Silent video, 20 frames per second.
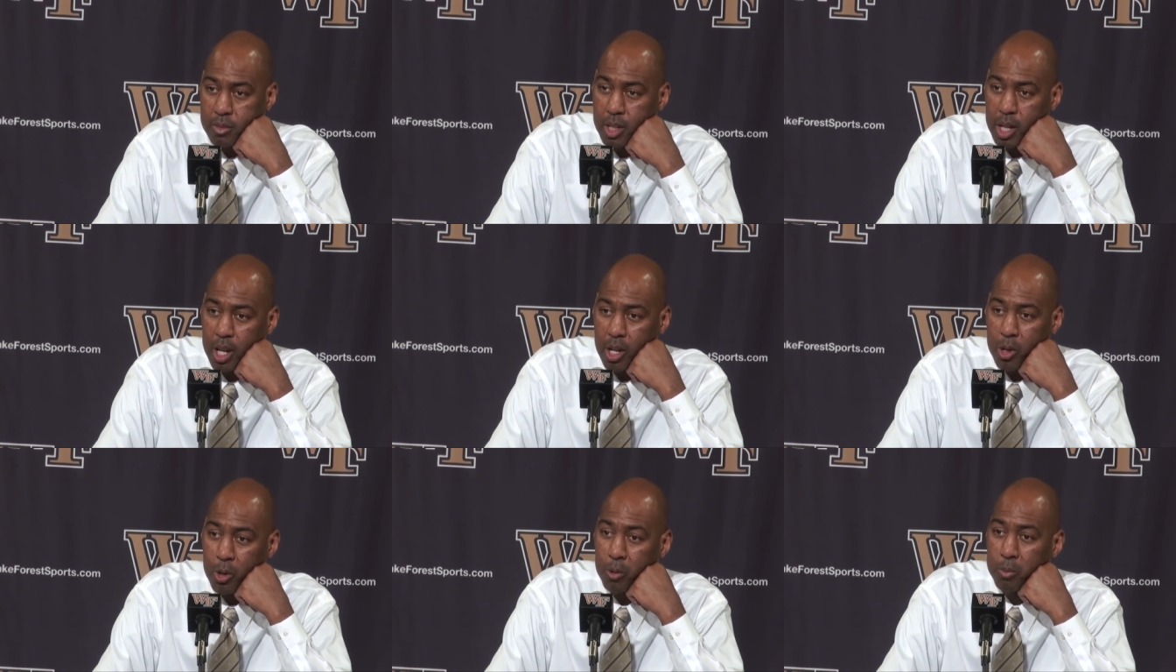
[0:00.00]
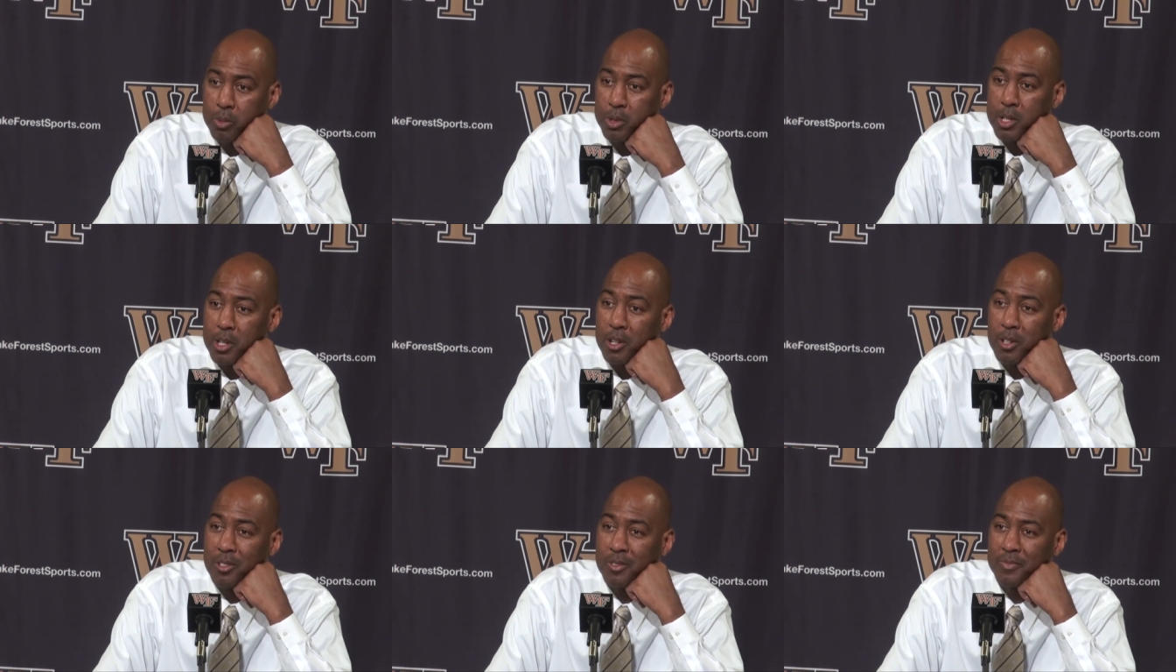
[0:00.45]
I hope
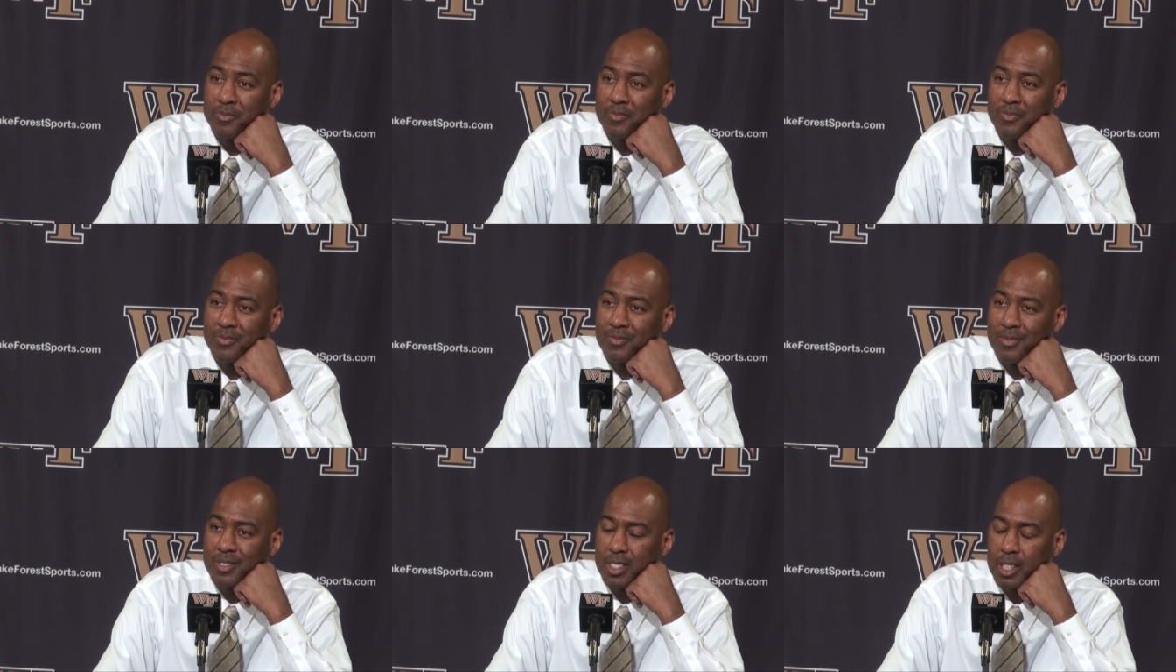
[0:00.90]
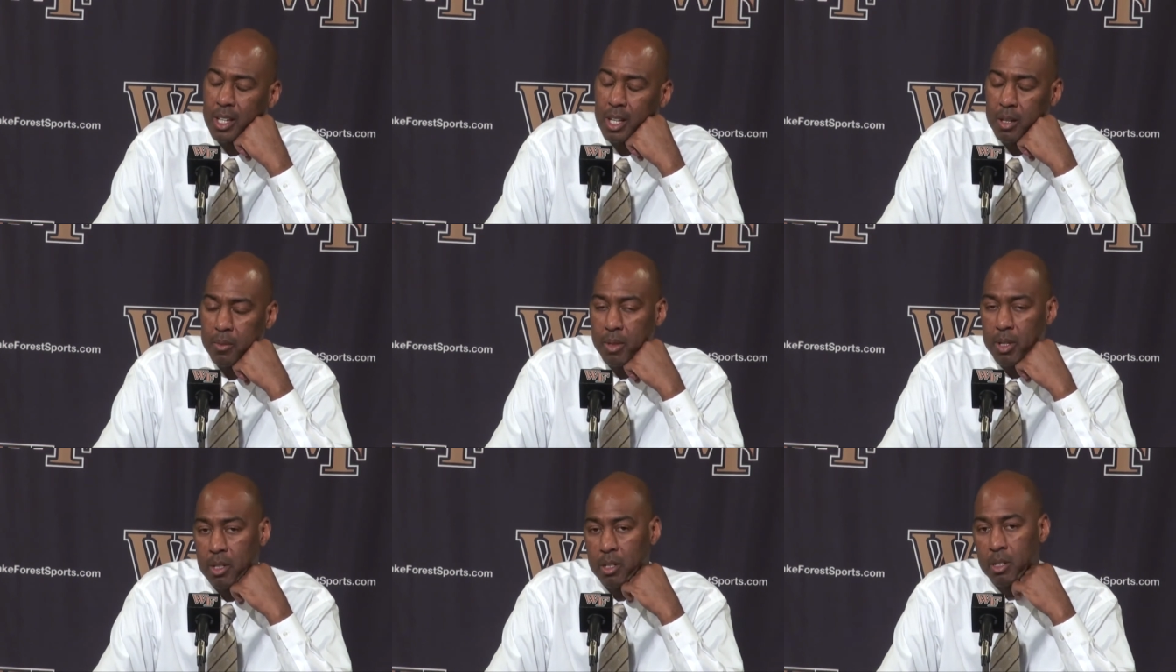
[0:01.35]
so.
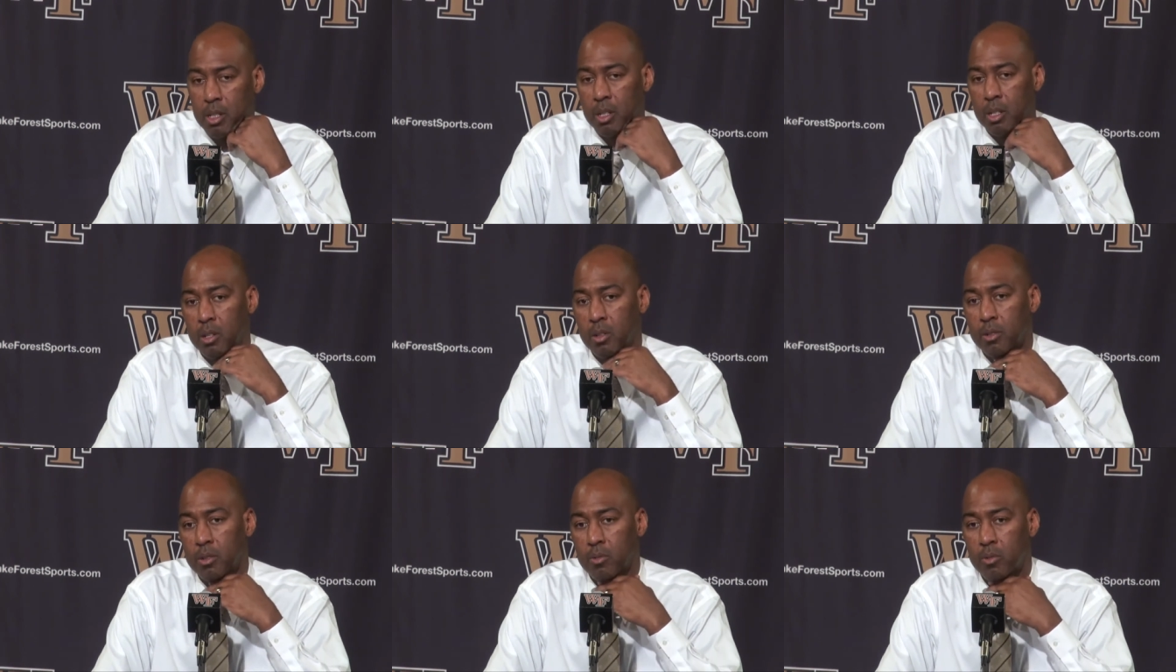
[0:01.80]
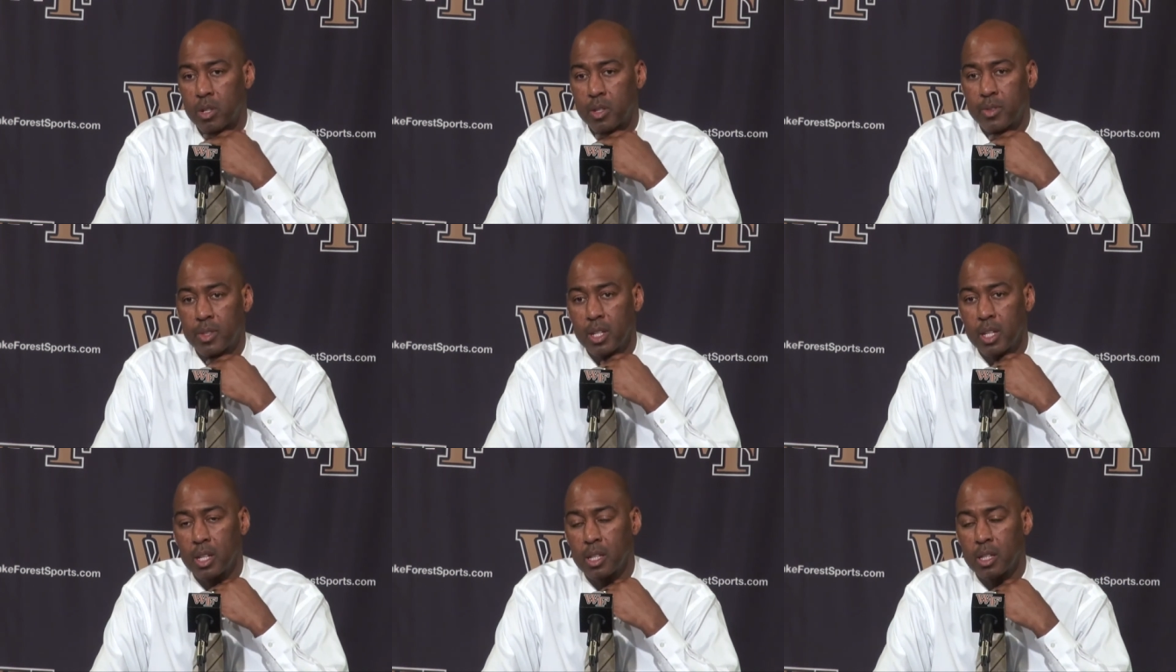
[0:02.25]
I mean, you know, the
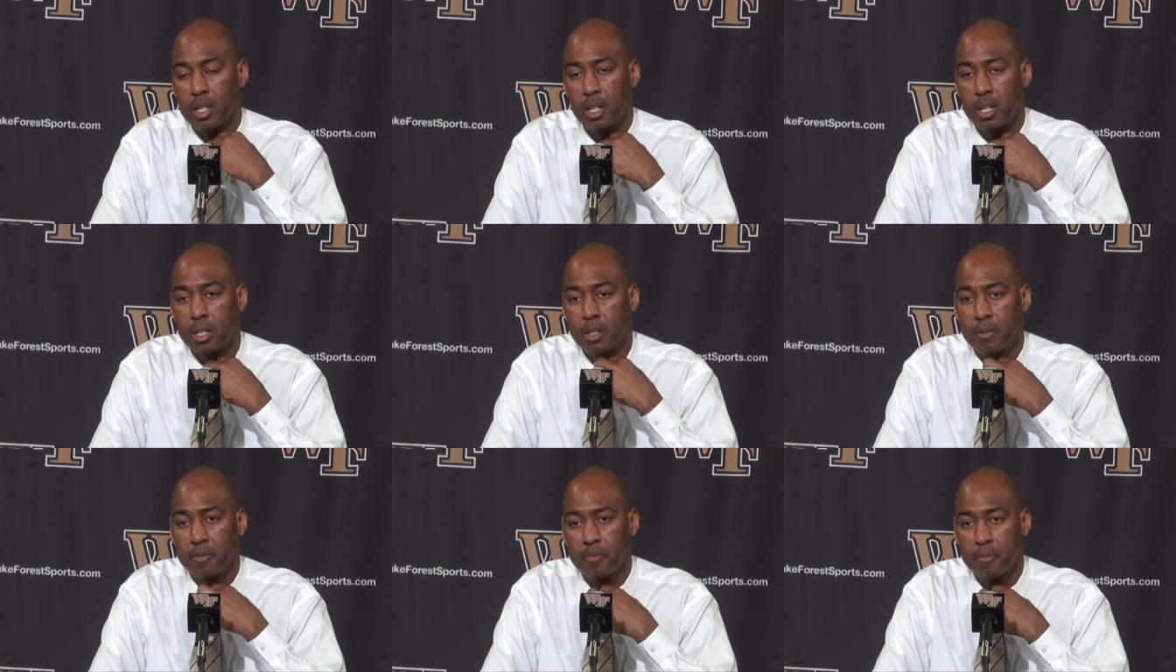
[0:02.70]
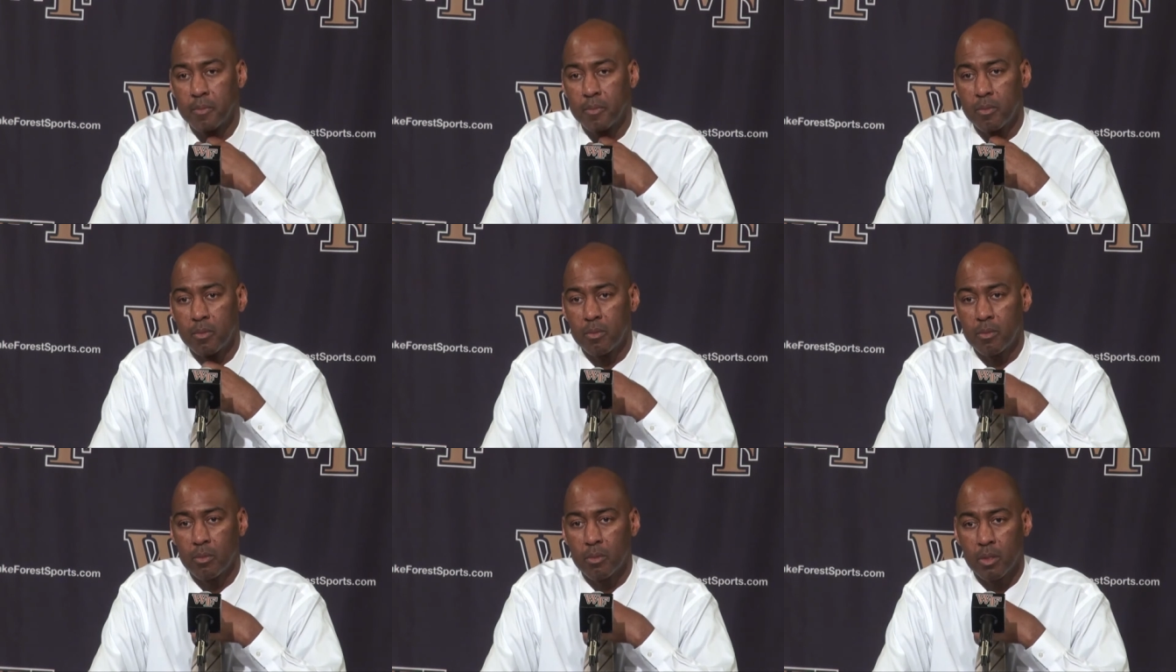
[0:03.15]
one thing that
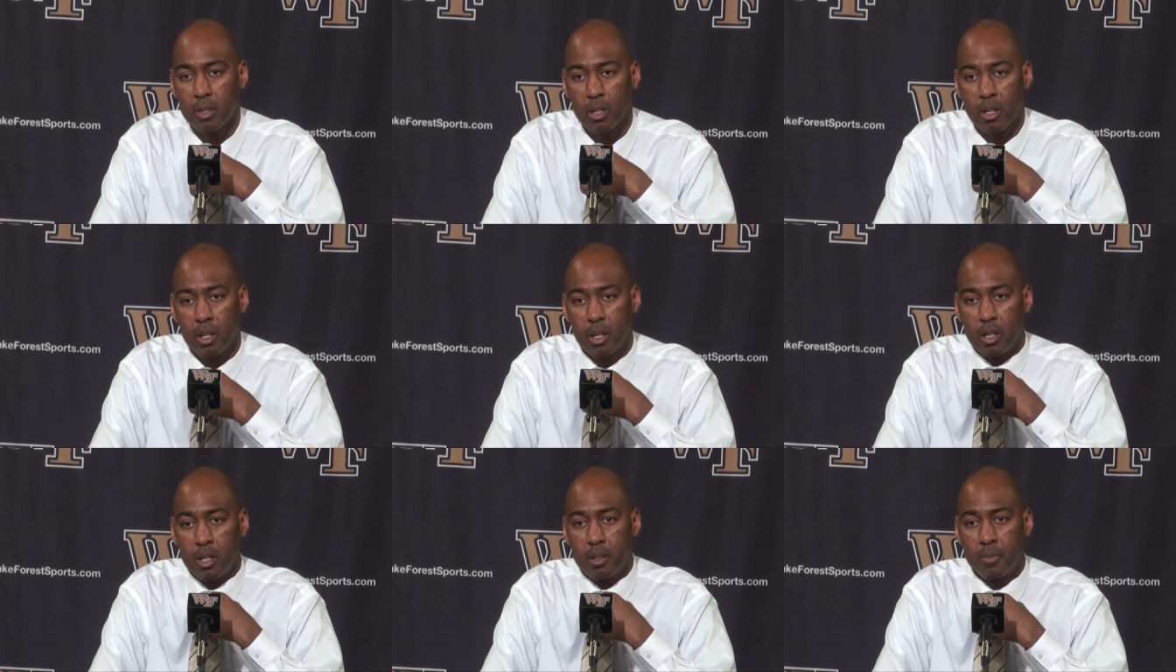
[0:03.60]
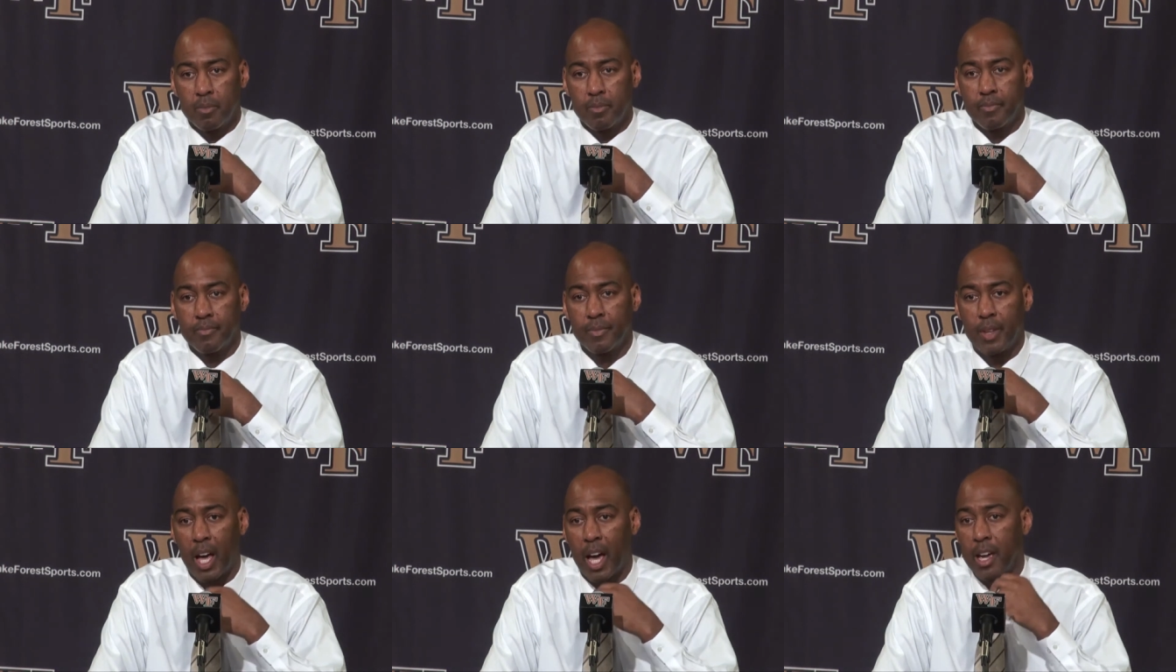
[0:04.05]

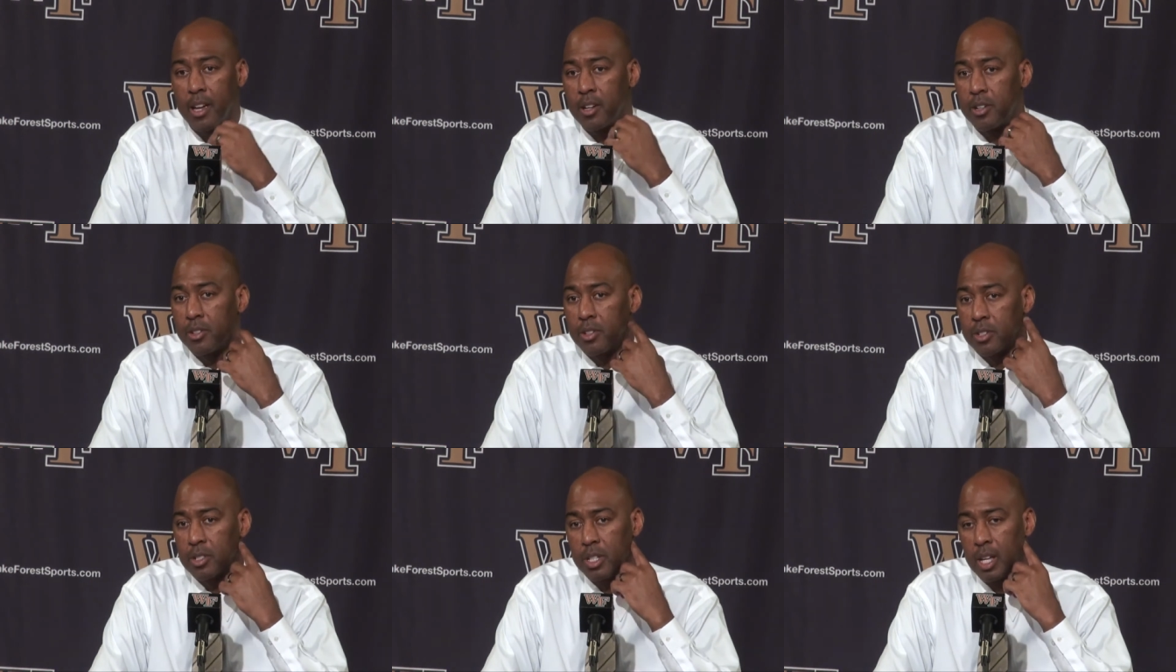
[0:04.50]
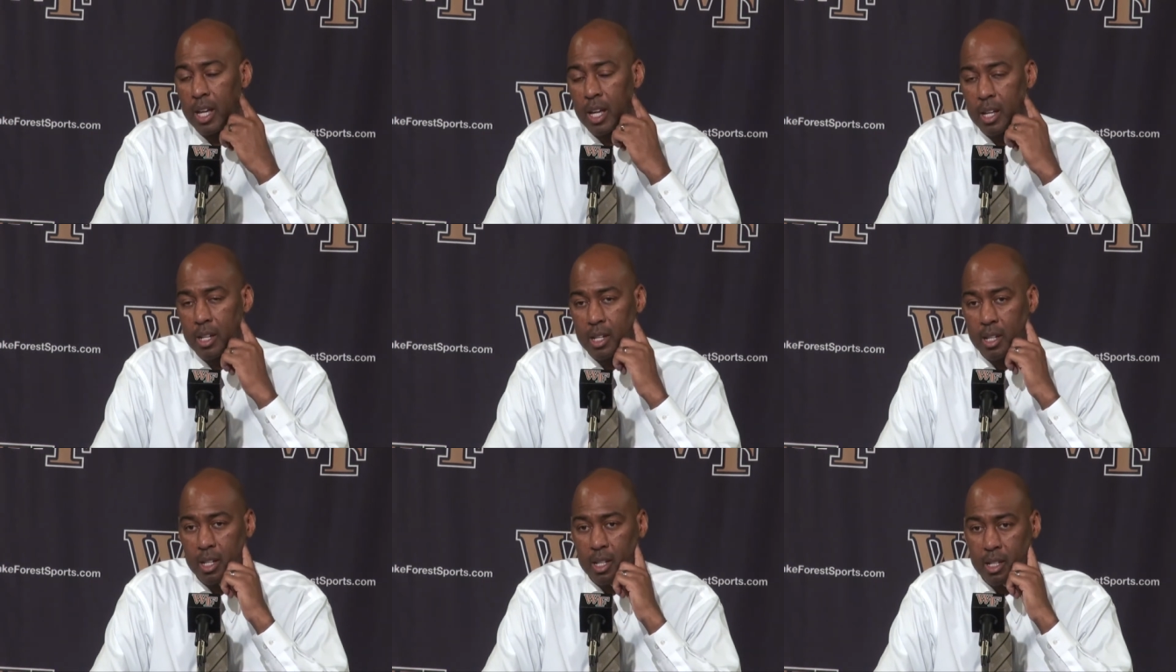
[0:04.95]
um, I
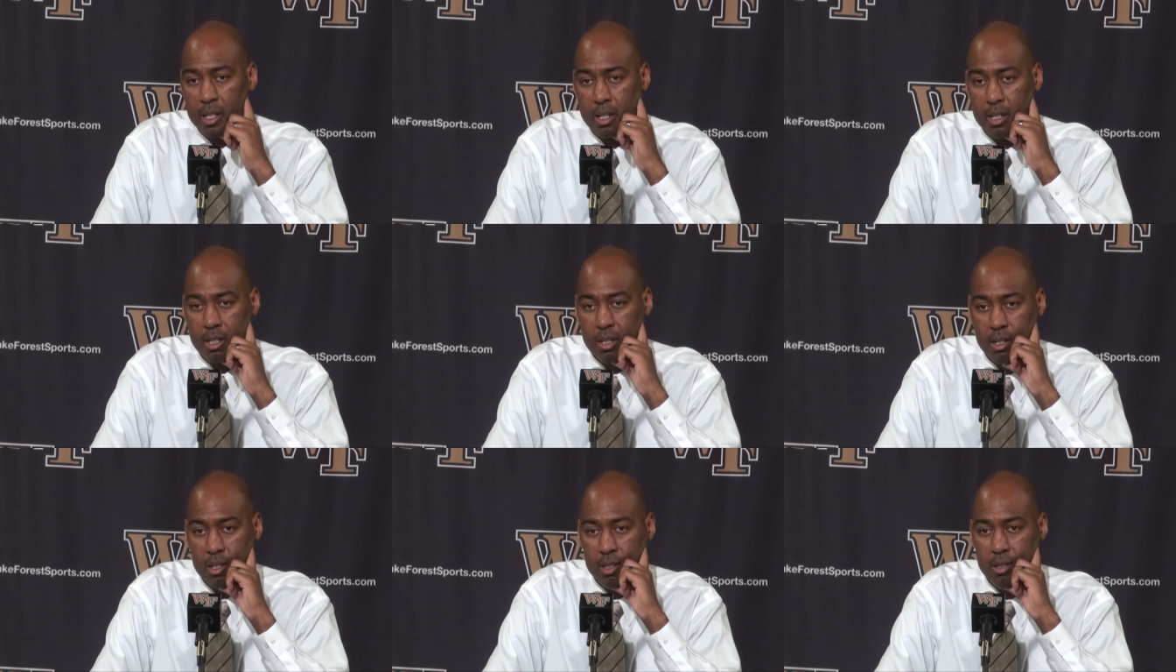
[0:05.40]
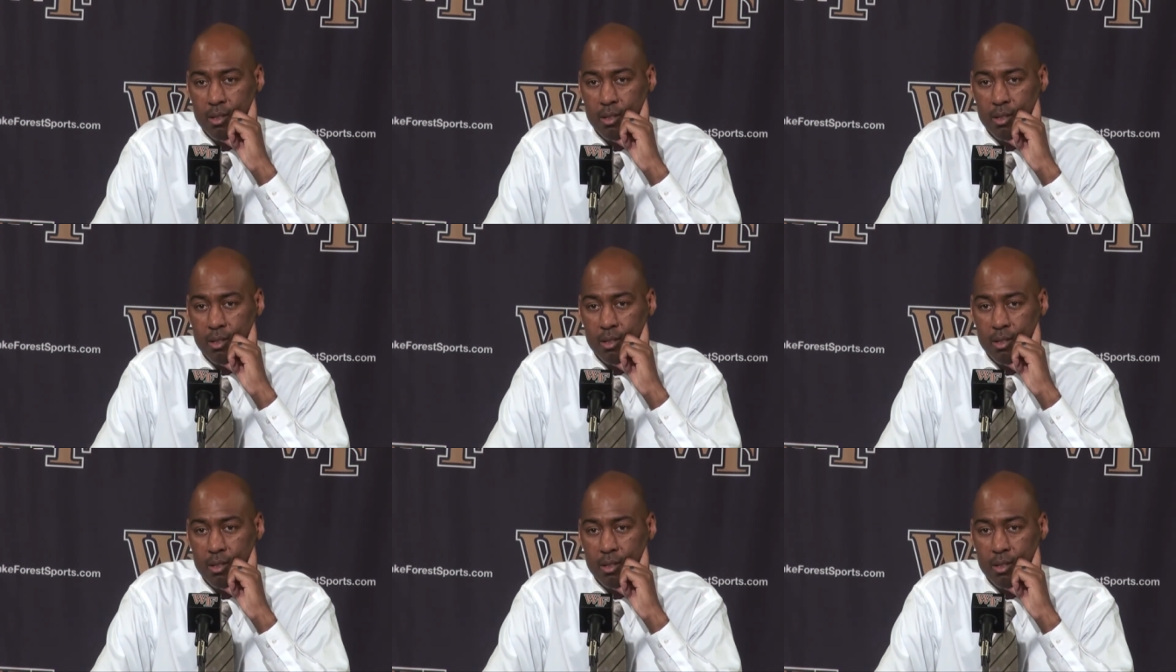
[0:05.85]
understand and, and